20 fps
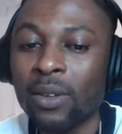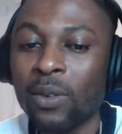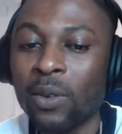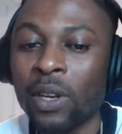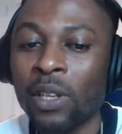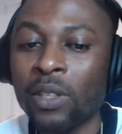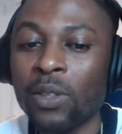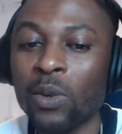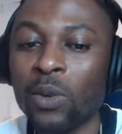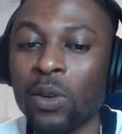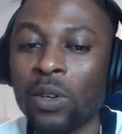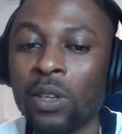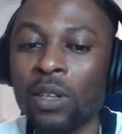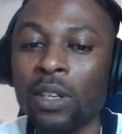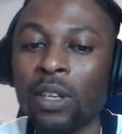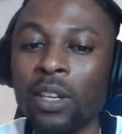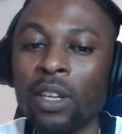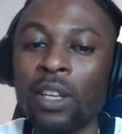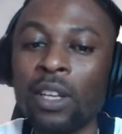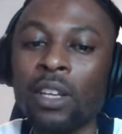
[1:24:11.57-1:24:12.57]
when they talk.
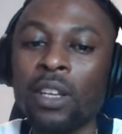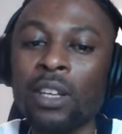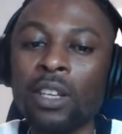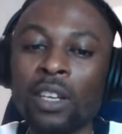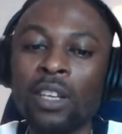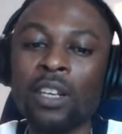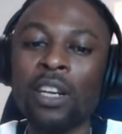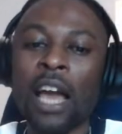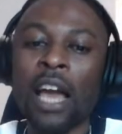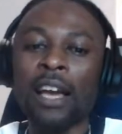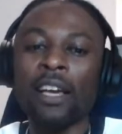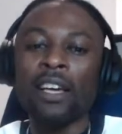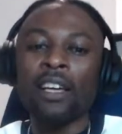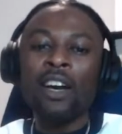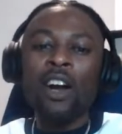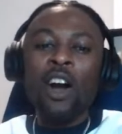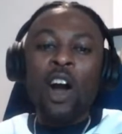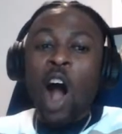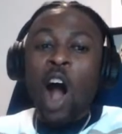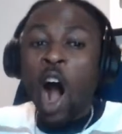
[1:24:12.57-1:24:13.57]
Like,
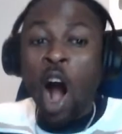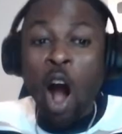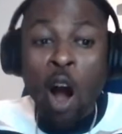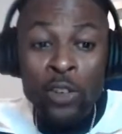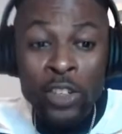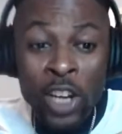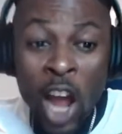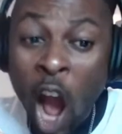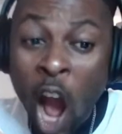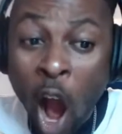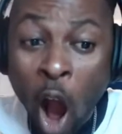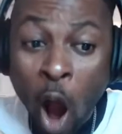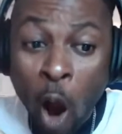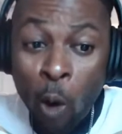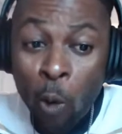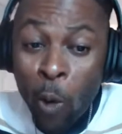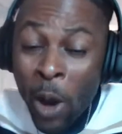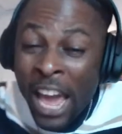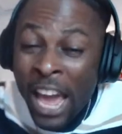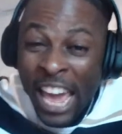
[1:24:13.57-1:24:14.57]
oh no,
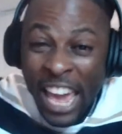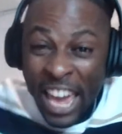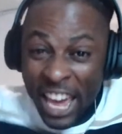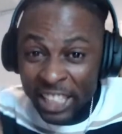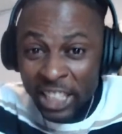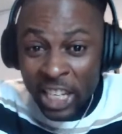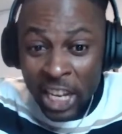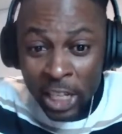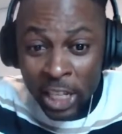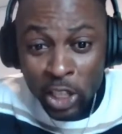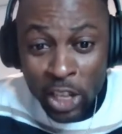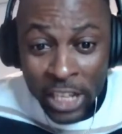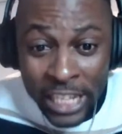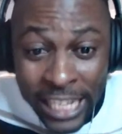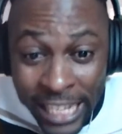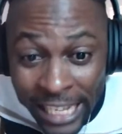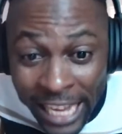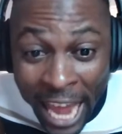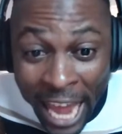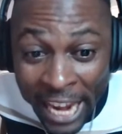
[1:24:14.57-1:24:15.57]
he didn't just
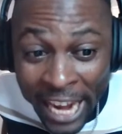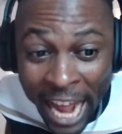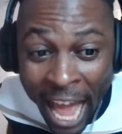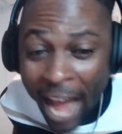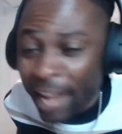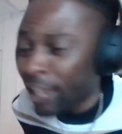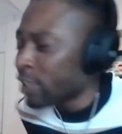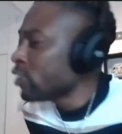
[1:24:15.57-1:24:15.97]
say that.